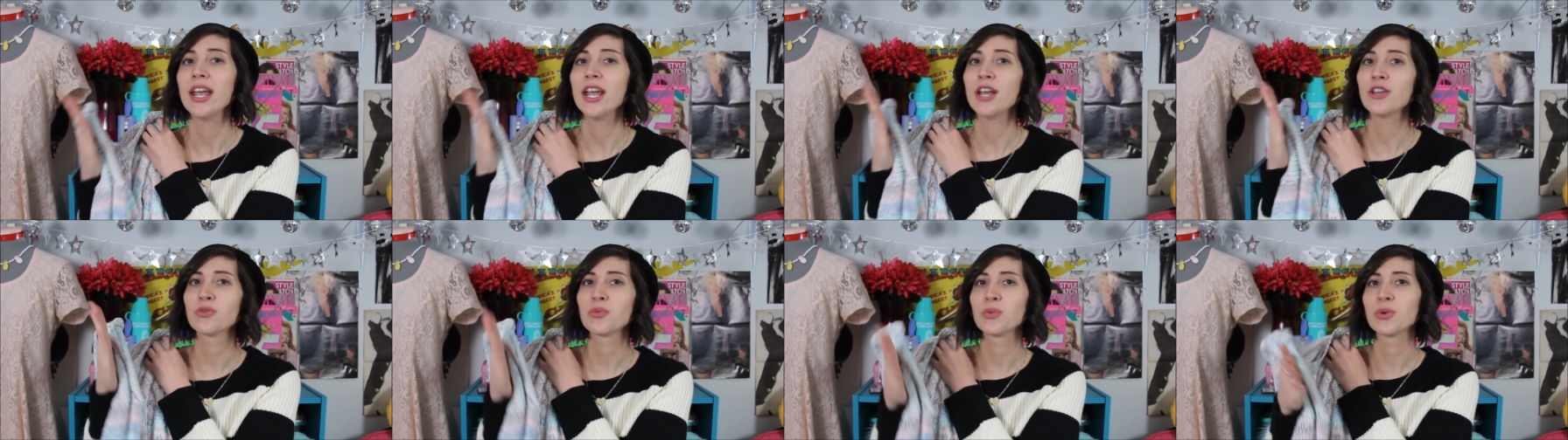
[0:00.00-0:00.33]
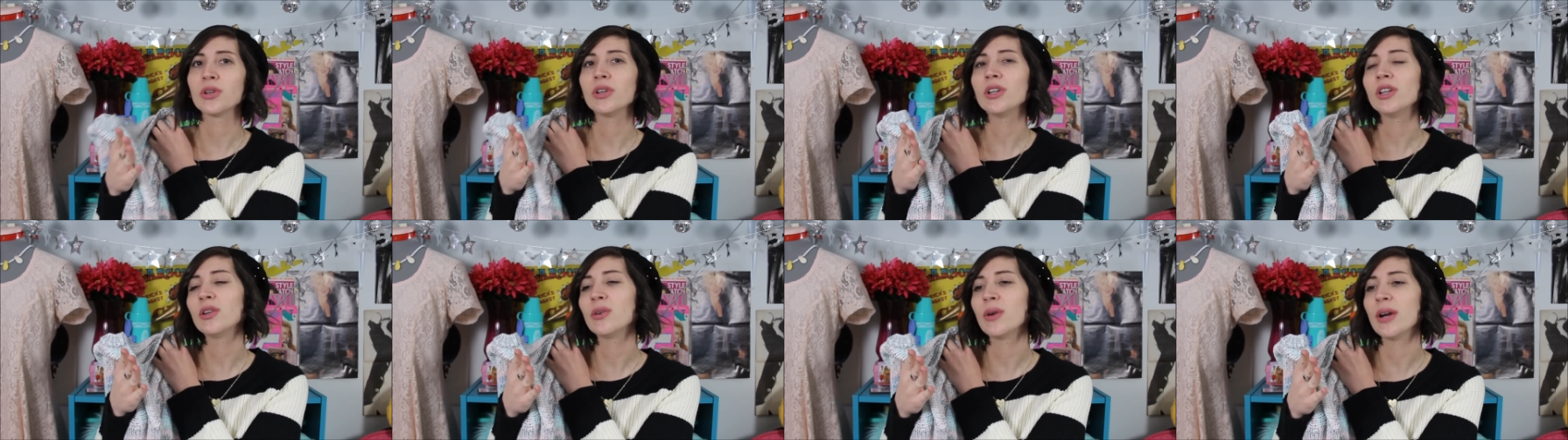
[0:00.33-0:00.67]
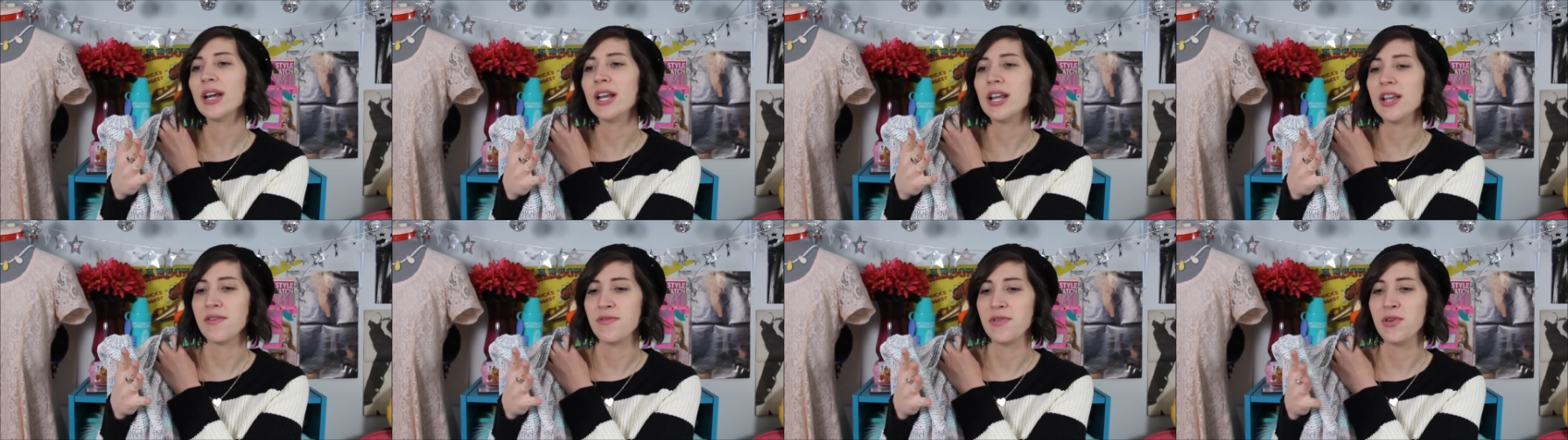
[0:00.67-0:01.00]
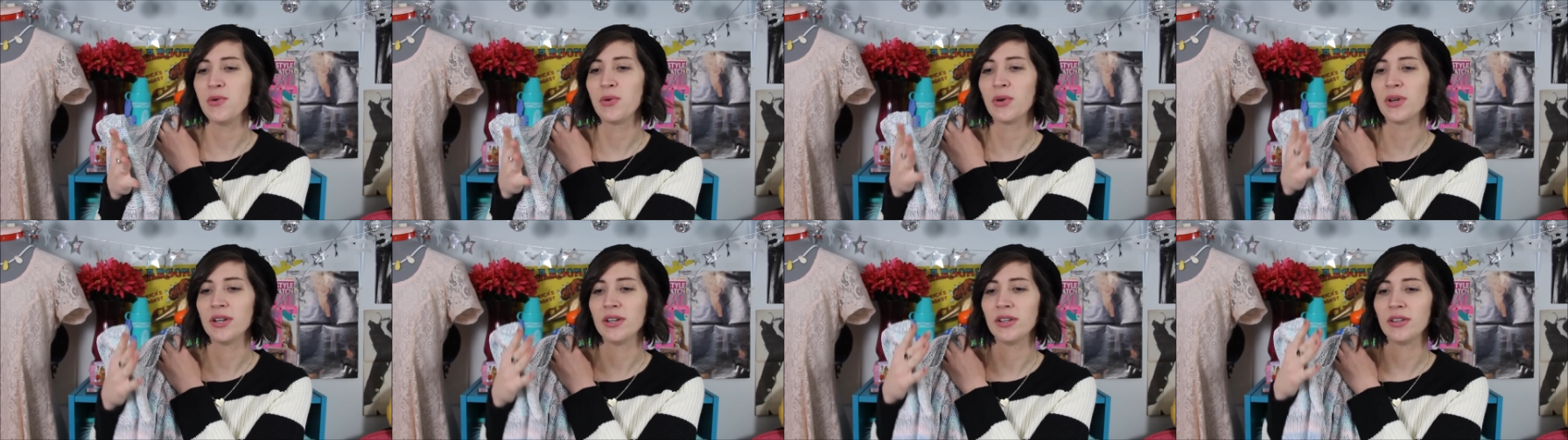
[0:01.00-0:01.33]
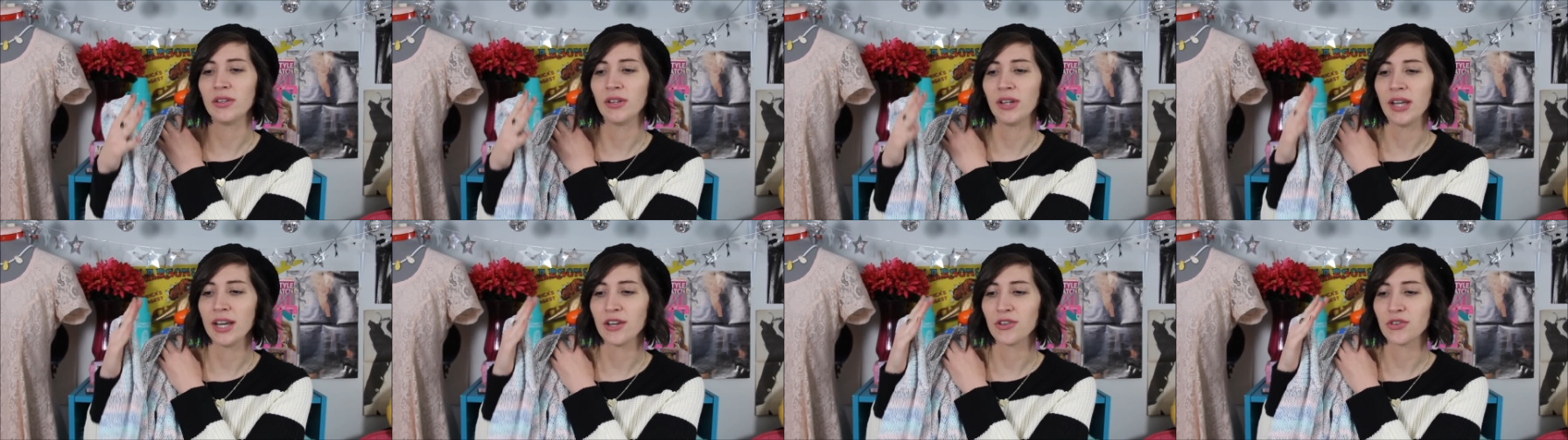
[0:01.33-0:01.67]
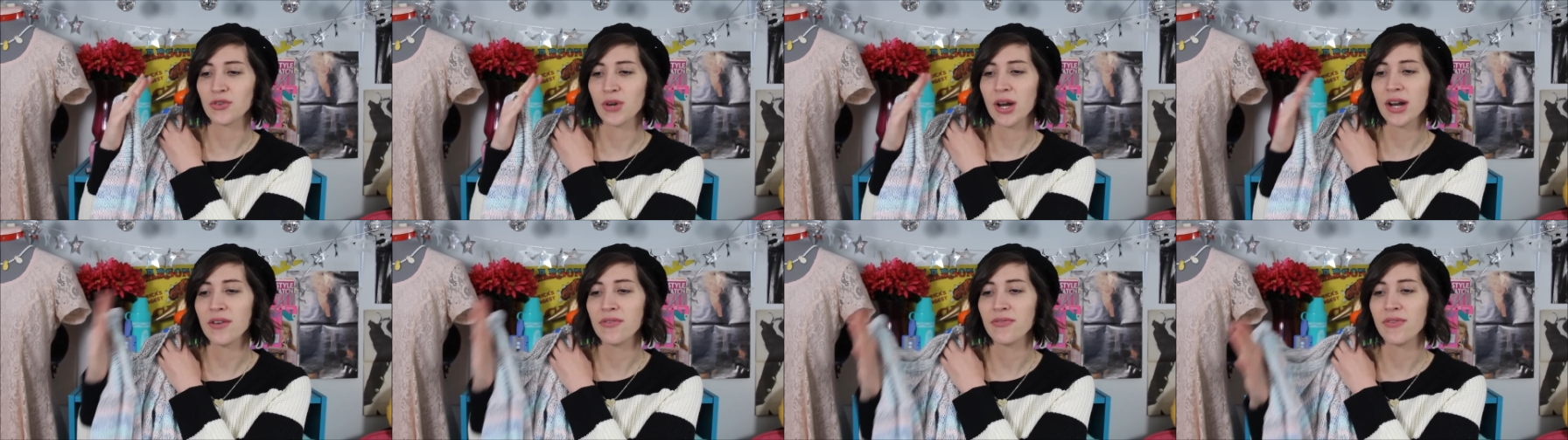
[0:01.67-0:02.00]
it's really great if you can
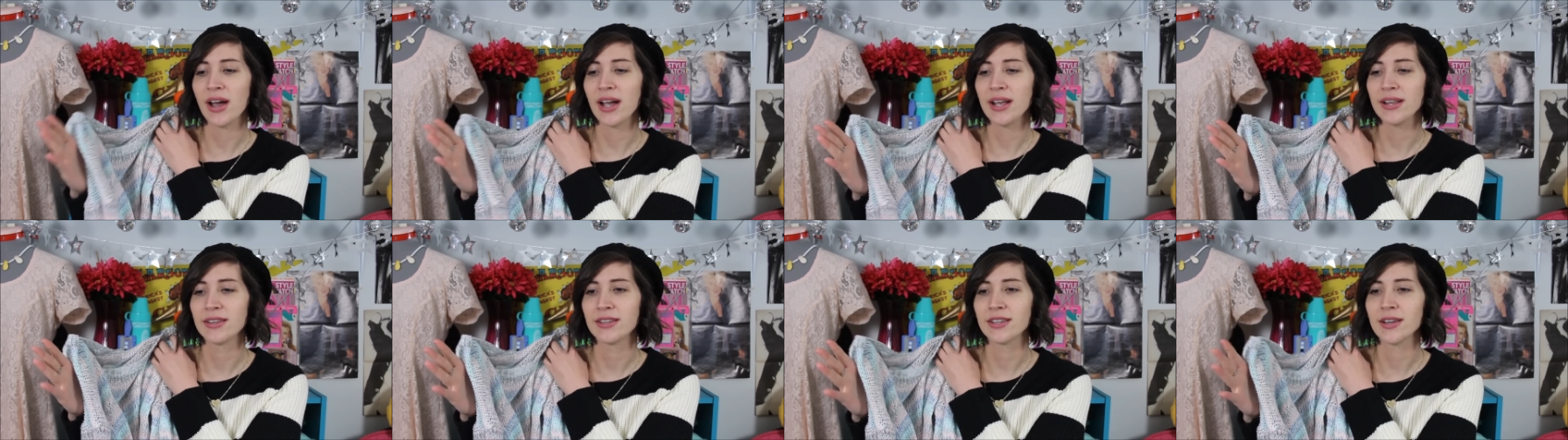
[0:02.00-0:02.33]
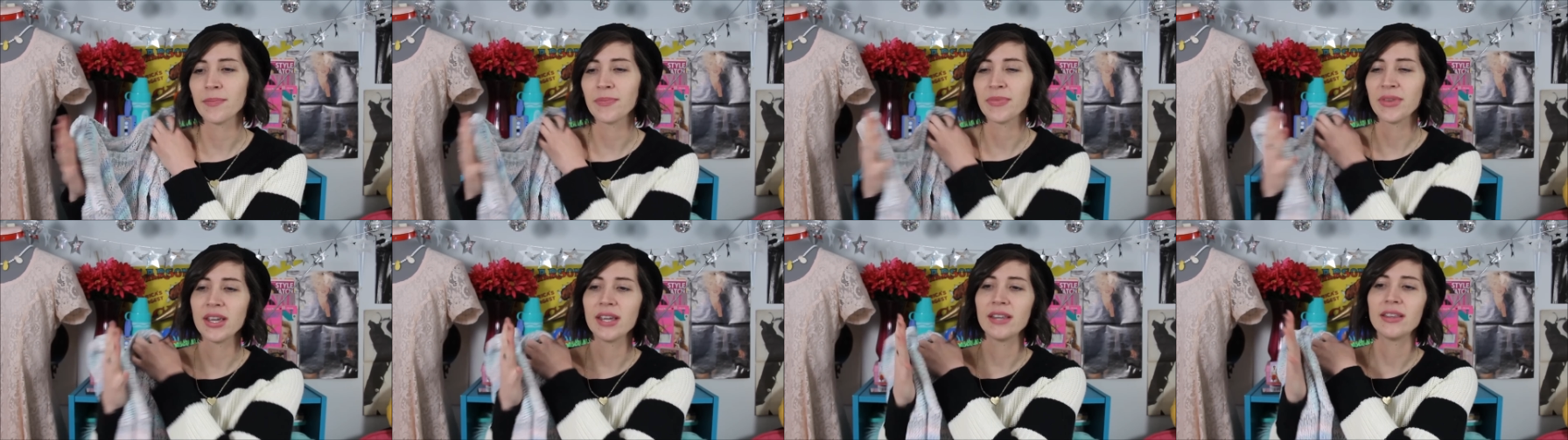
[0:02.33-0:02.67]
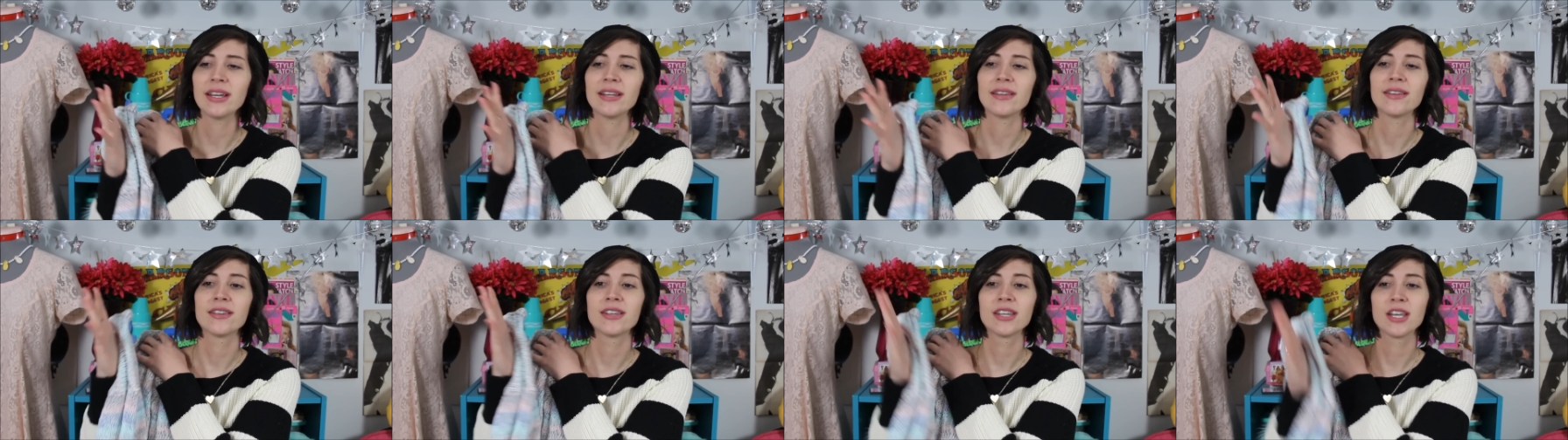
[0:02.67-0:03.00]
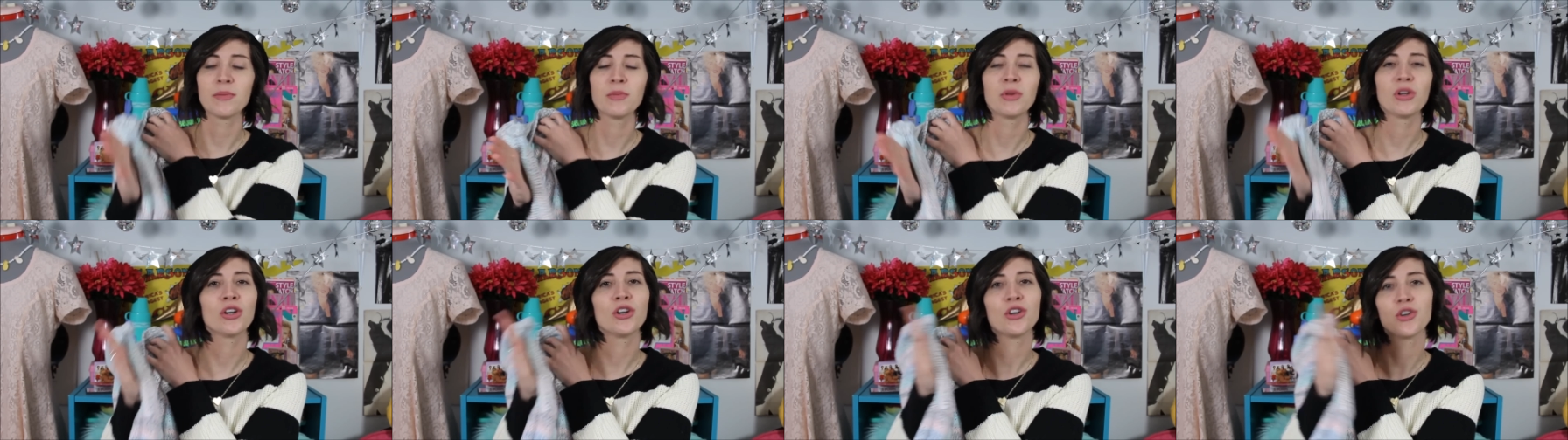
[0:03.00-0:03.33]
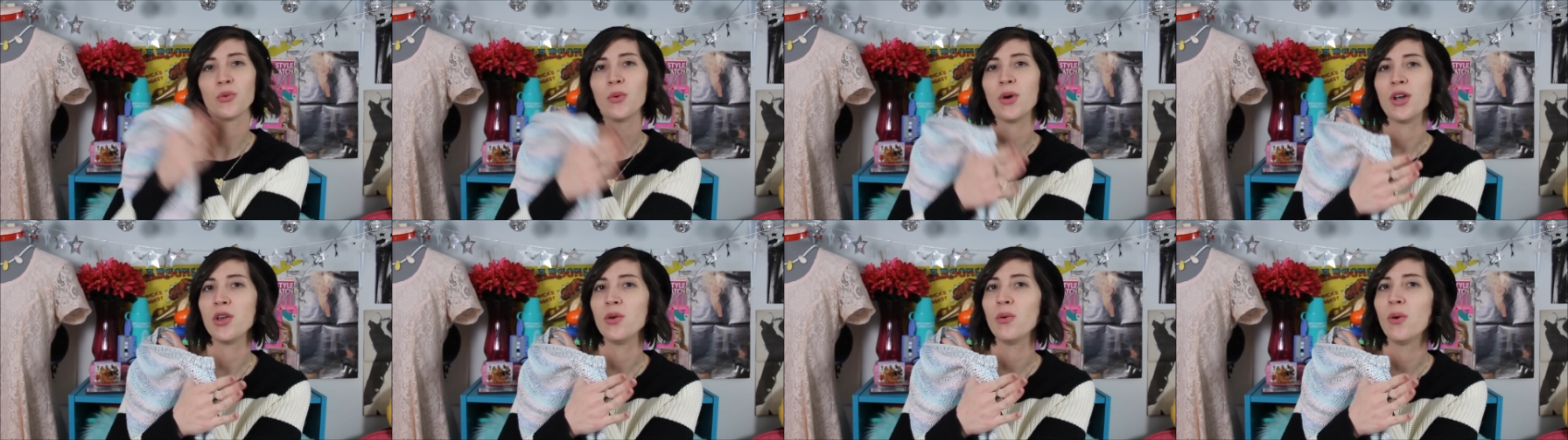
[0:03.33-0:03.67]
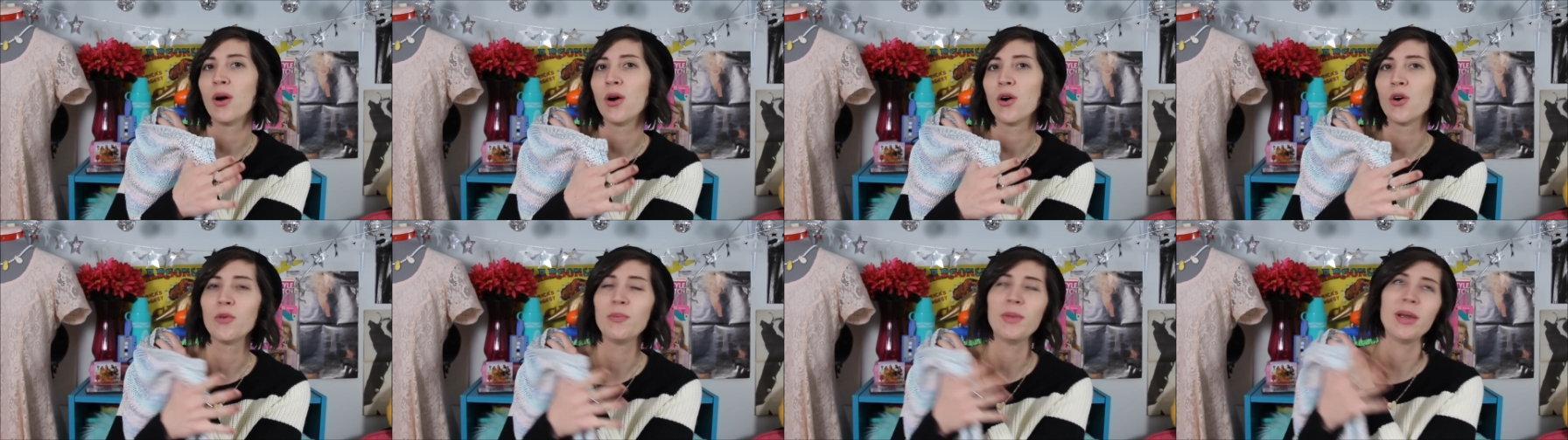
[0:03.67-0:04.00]
like try to find something that's similar to what you
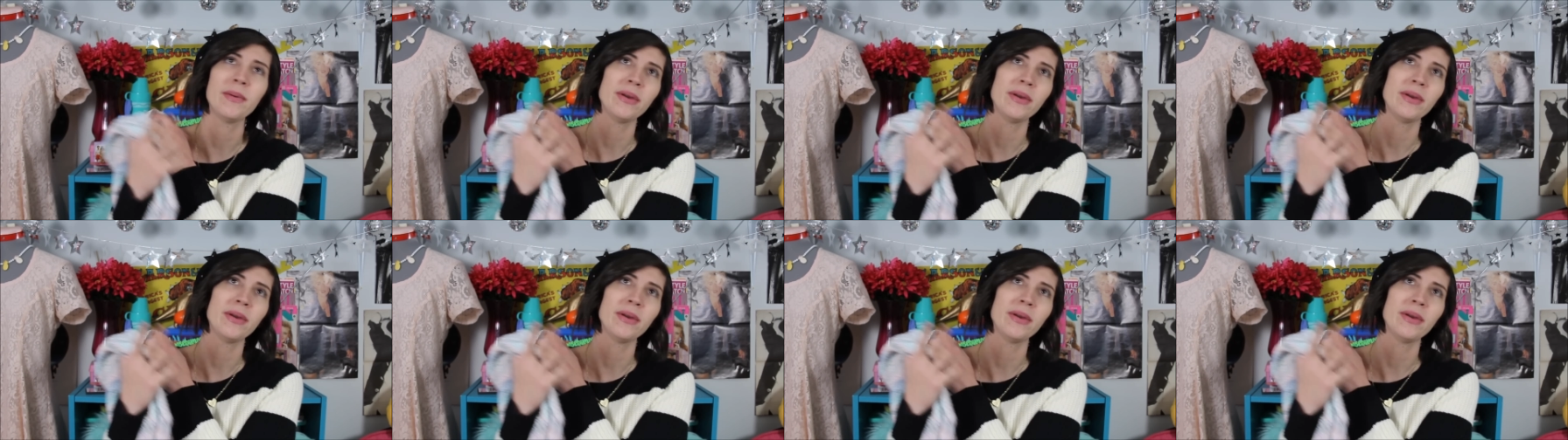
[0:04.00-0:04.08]
own.